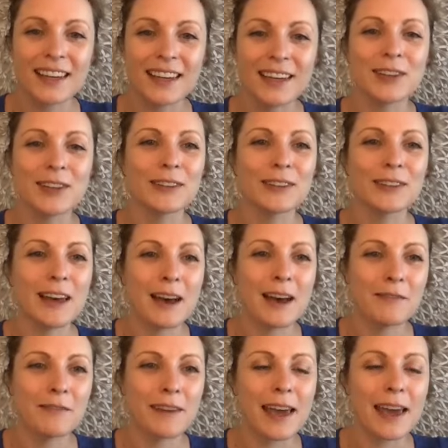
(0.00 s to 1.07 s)
In your
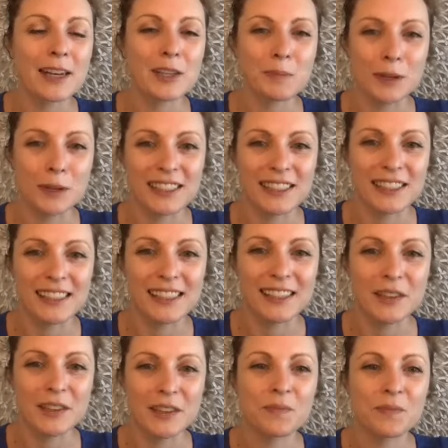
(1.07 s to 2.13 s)
love and
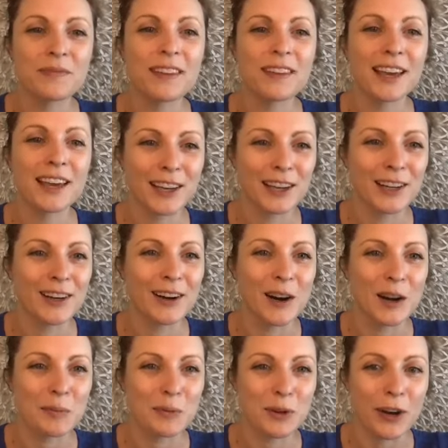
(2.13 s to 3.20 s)
mercy, hear
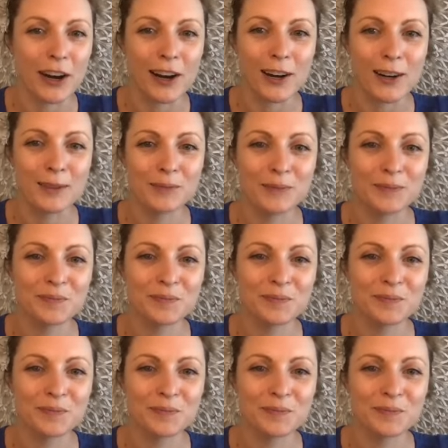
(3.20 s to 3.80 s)
our prayer.